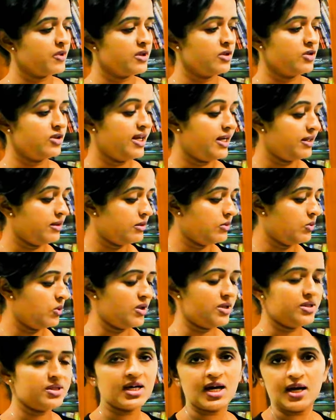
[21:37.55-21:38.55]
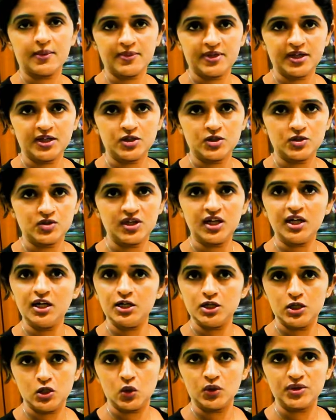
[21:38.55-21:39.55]
So that is what is happening to
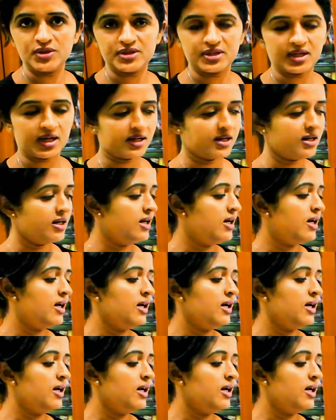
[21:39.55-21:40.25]
the yolk sac.